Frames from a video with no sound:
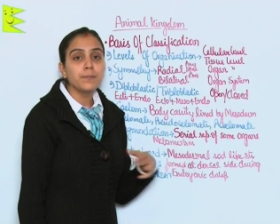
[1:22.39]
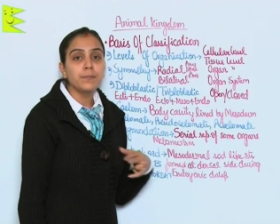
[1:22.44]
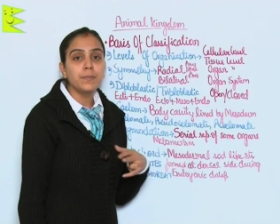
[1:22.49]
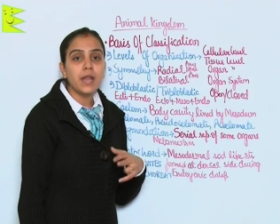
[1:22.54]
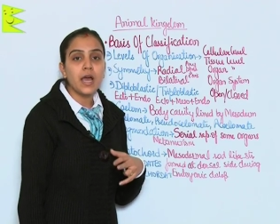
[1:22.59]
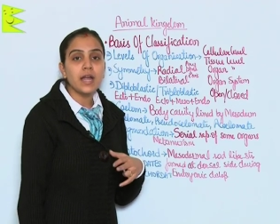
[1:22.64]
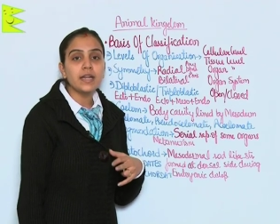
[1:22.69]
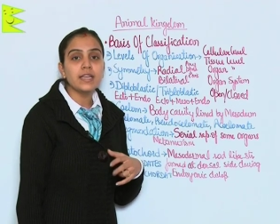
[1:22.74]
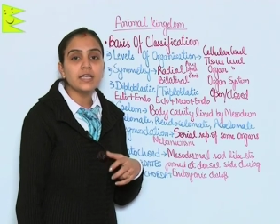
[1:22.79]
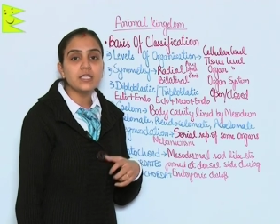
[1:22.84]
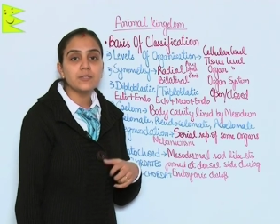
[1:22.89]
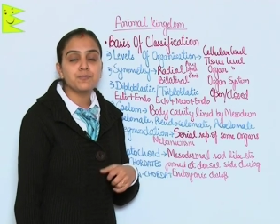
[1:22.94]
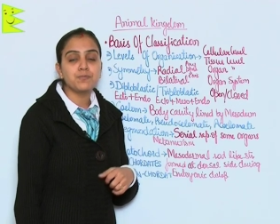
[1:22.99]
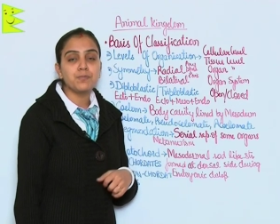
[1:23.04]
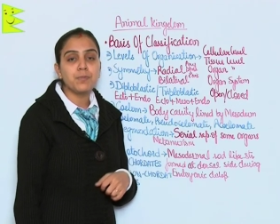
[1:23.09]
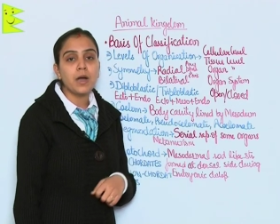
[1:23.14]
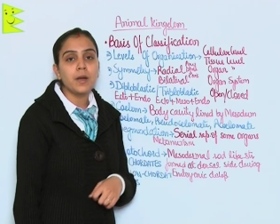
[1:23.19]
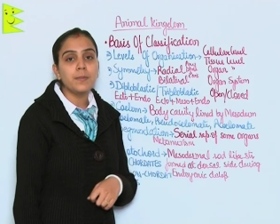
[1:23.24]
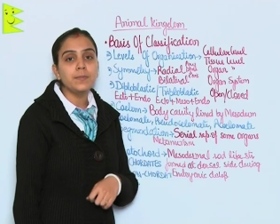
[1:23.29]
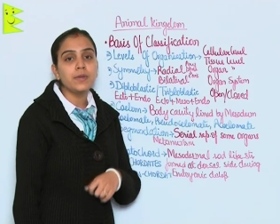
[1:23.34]
blood is
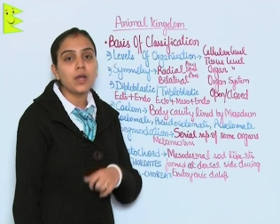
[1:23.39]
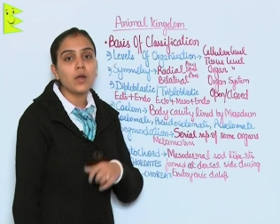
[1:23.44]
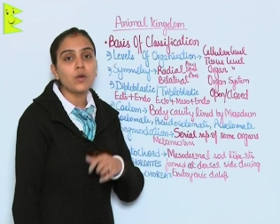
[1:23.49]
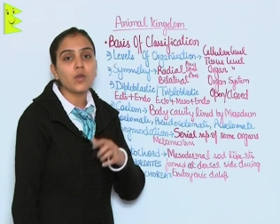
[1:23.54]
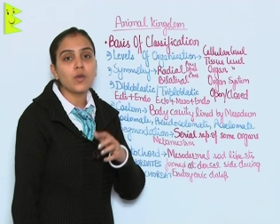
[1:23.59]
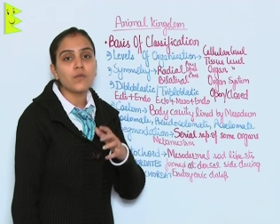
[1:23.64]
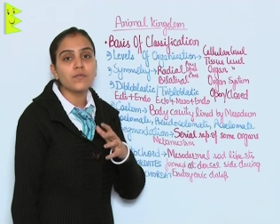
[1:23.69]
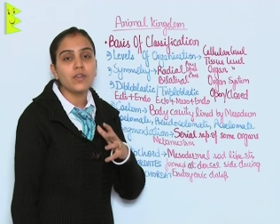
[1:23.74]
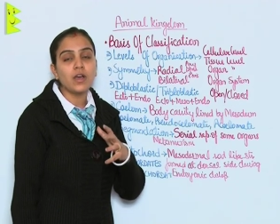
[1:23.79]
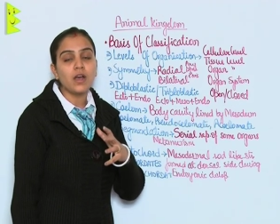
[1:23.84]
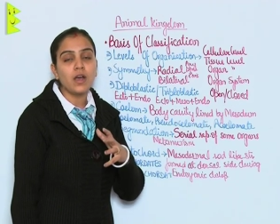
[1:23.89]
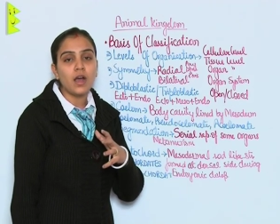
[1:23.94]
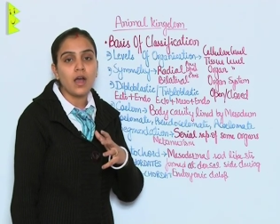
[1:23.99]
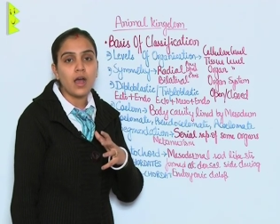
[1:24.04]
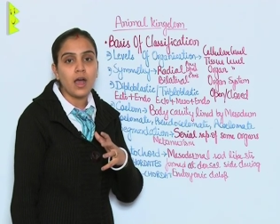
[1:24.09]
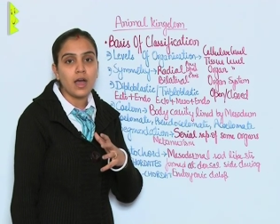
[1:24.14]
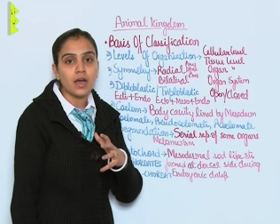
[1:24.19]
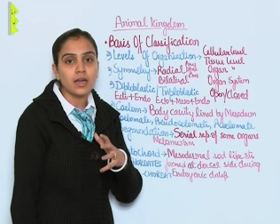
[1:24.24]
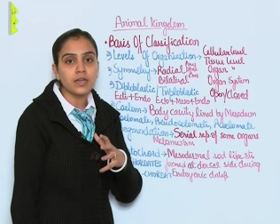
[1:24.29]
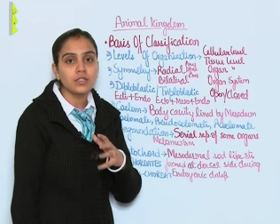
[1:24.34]
pumped out of the
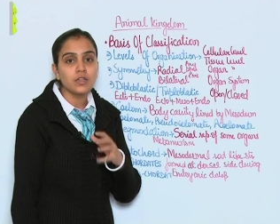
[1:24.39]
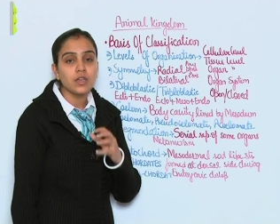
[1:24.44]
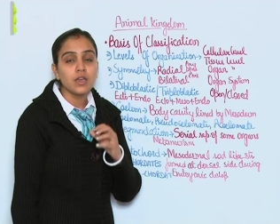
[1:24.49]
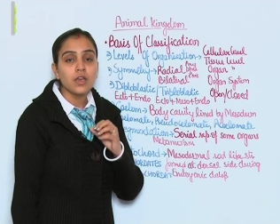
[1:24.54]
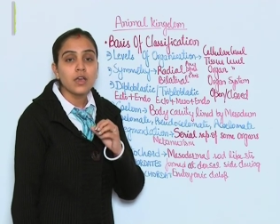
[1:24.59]
heart